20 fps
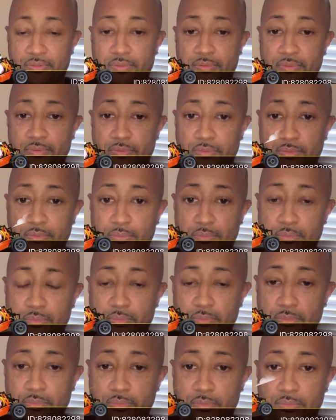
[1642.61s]

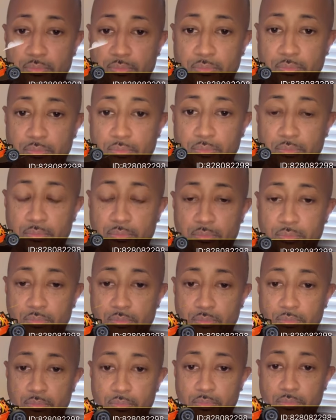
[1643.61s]

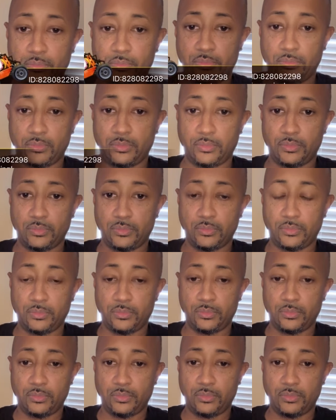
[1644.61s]

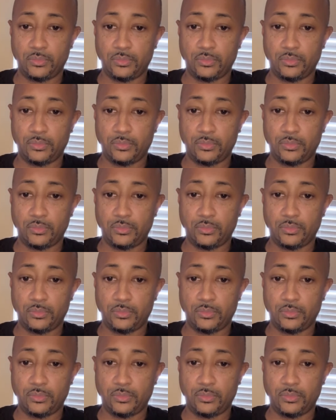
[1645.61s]
(silence)